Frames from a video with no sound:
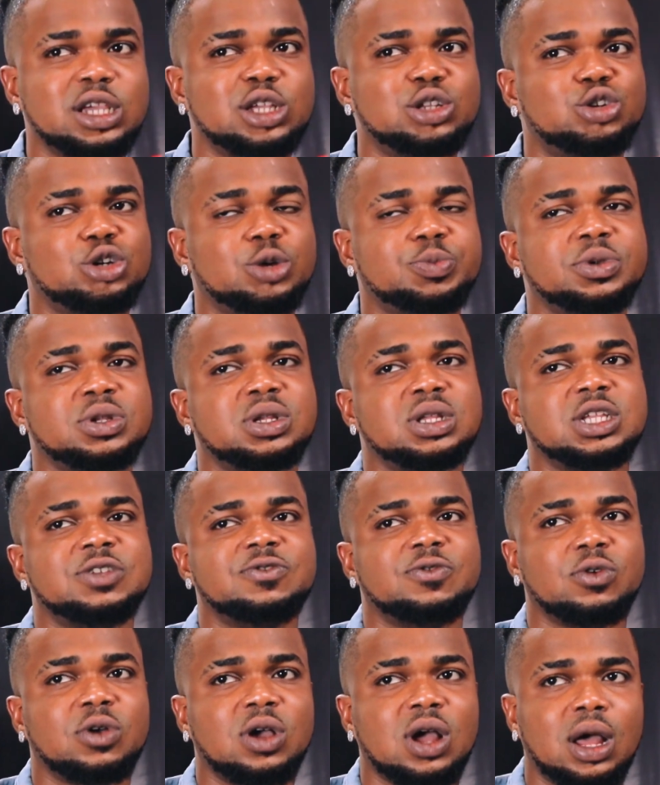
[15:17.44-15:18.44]
he dropping his
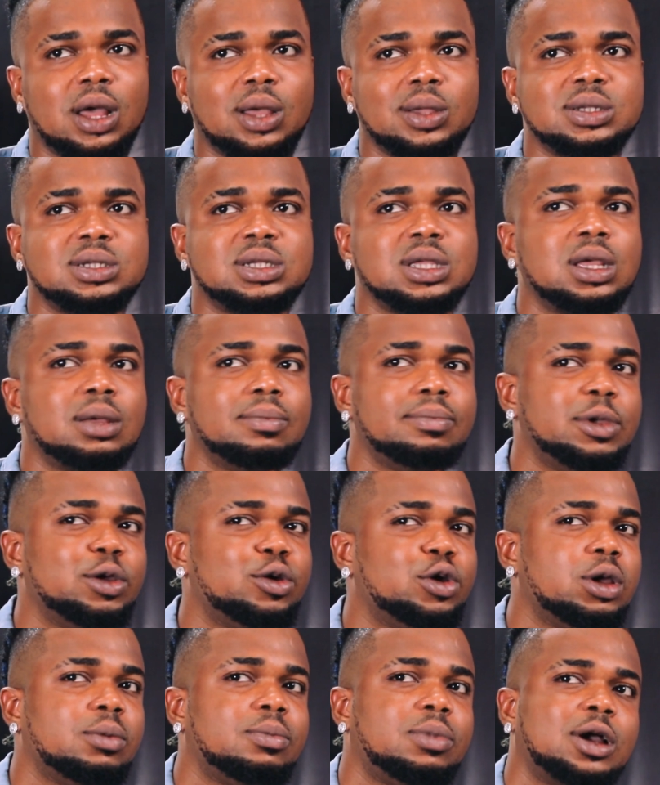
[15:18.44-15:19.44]
vocals, me
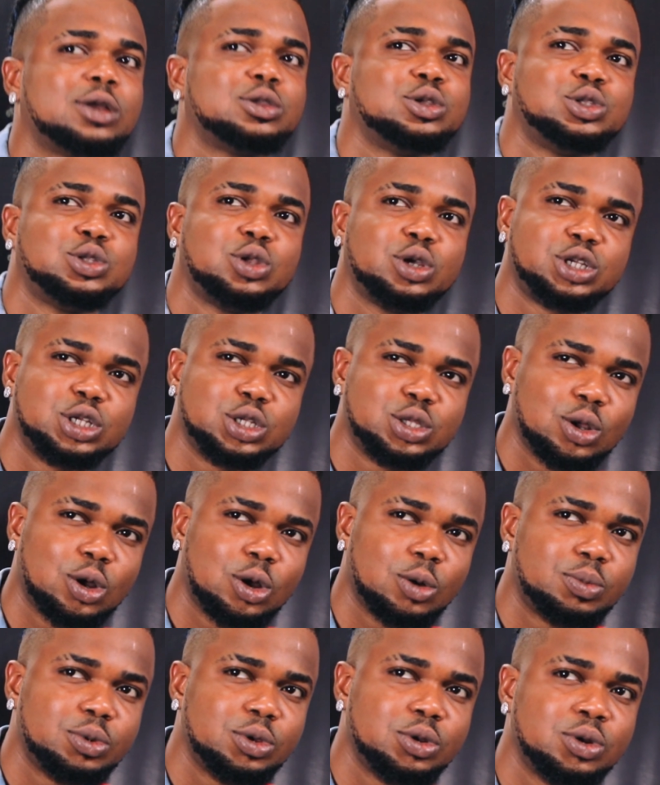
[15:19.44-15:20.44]
going back to touch it
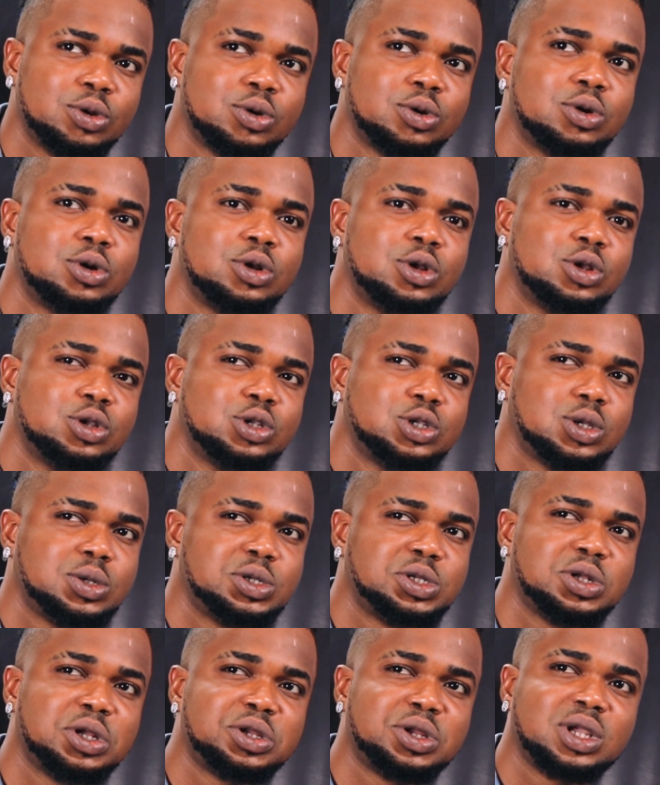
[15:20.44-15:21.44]
up, you know. So
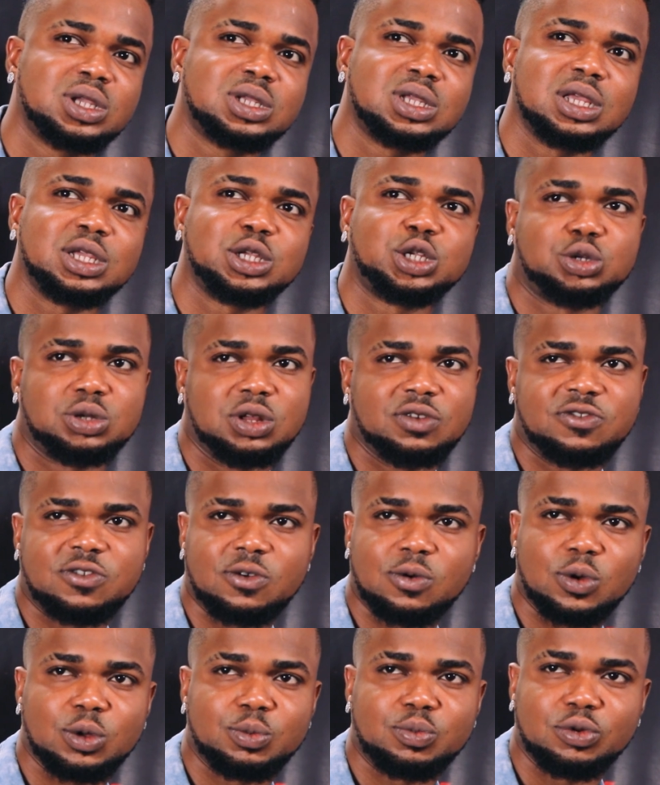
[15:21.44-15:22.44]
it's not just a
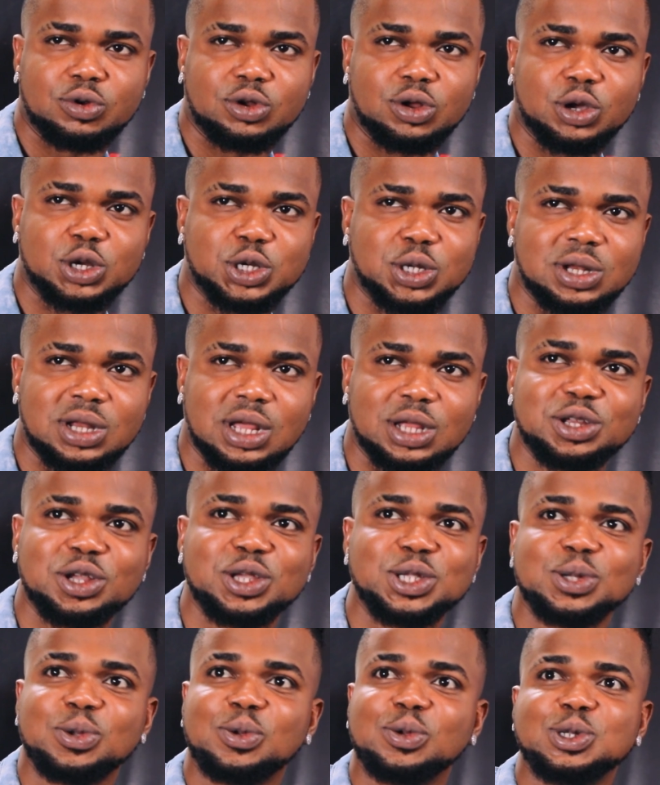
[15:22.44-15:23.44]
straightforward production that
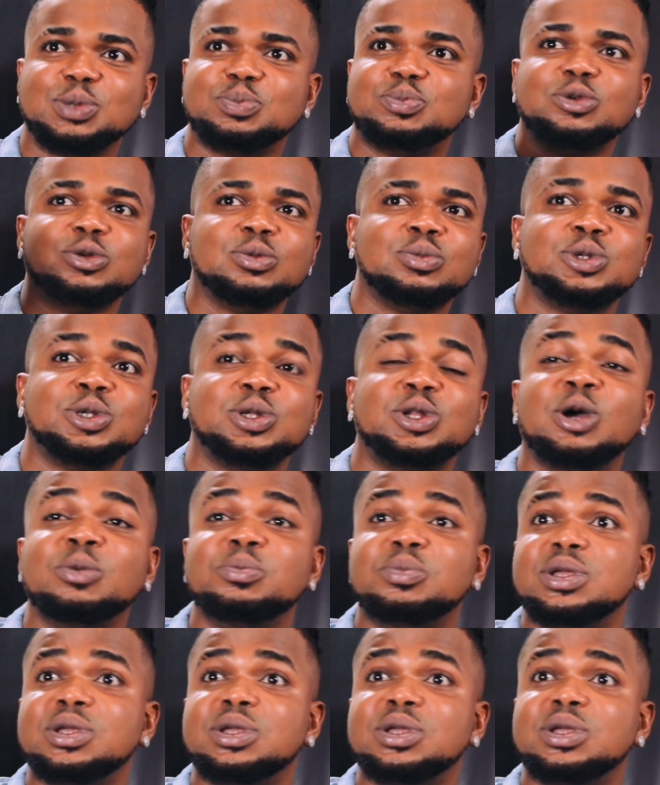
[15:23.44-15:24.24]
just goes boom. So don't